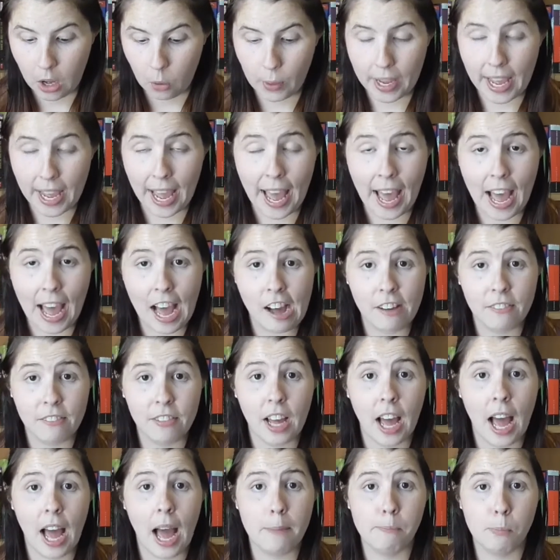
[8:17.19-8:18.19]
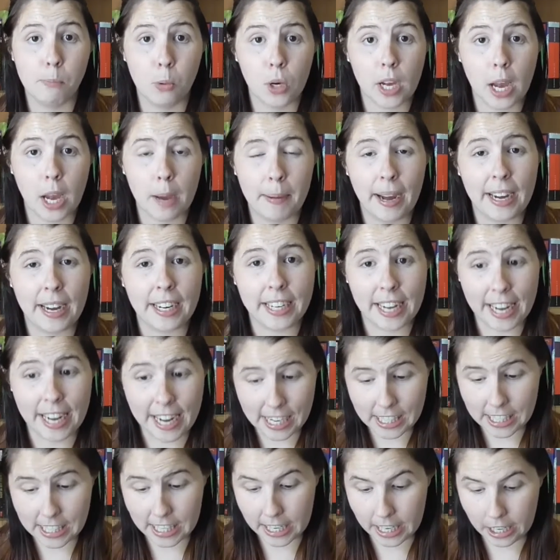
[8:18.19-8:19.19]
We have a book about an
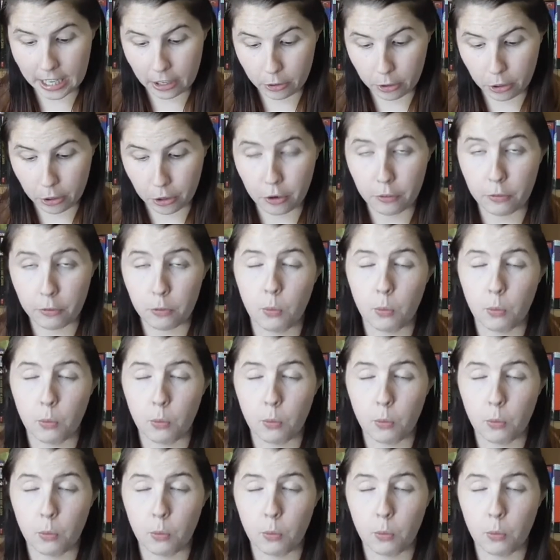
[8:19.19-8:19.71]
anti-hero,